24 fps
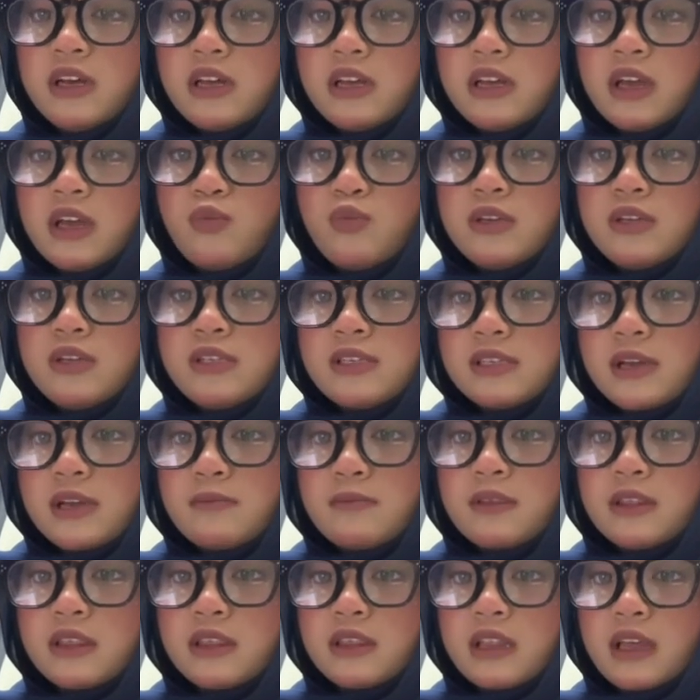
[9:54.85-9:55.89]
then we
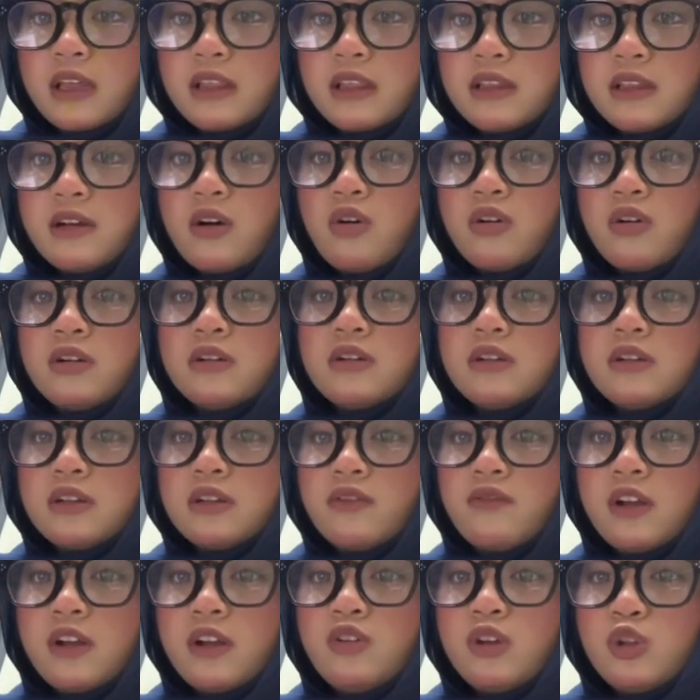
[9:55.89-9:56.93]
substitute all the
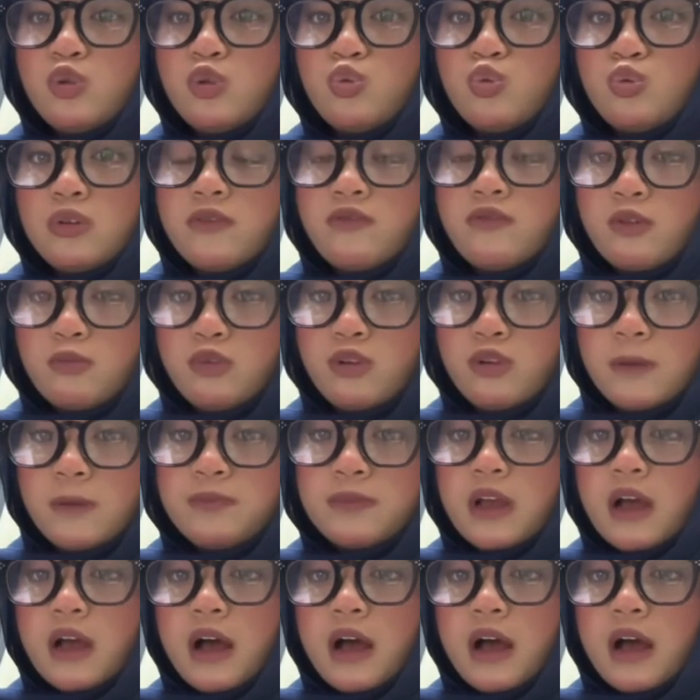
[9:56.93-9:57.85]
value into the formula.